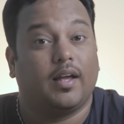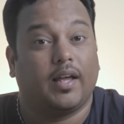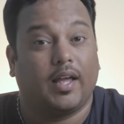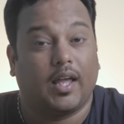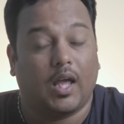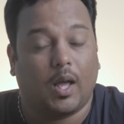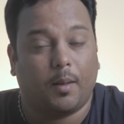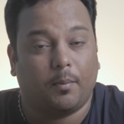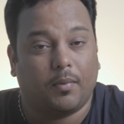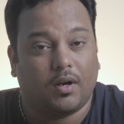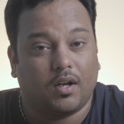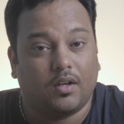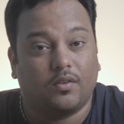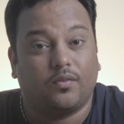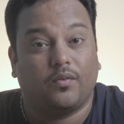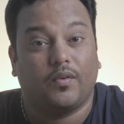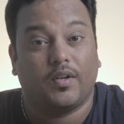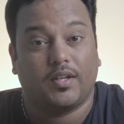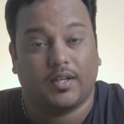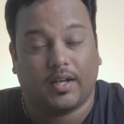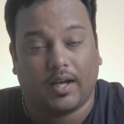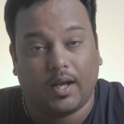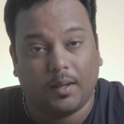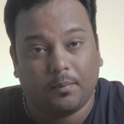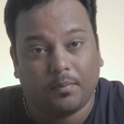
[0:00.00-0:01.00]
cameras
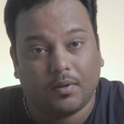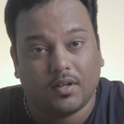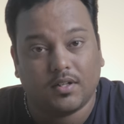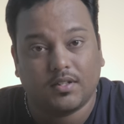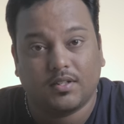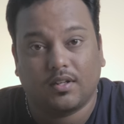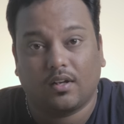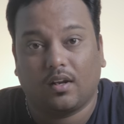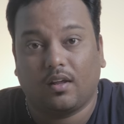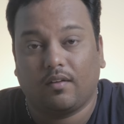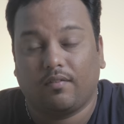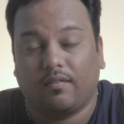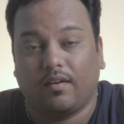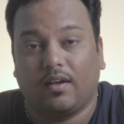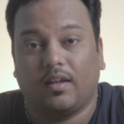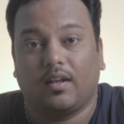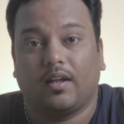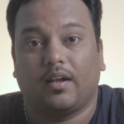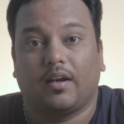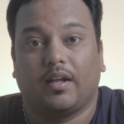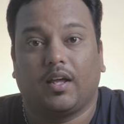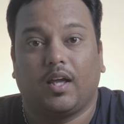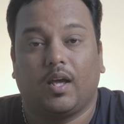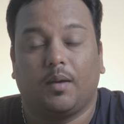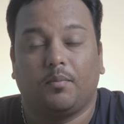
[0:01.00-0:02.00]
which I personally feel
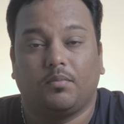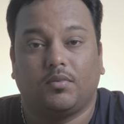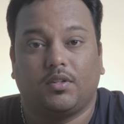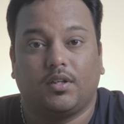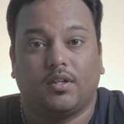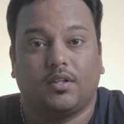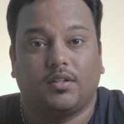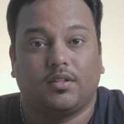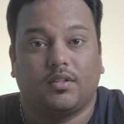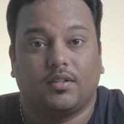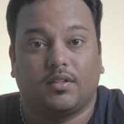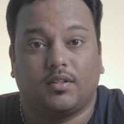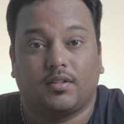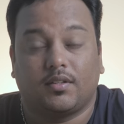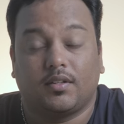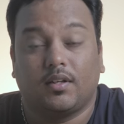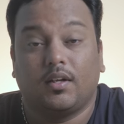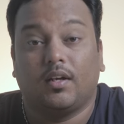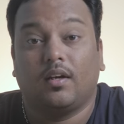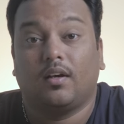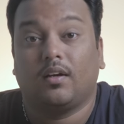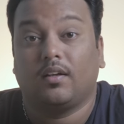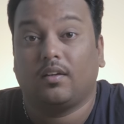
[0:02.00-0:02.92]
are game changers,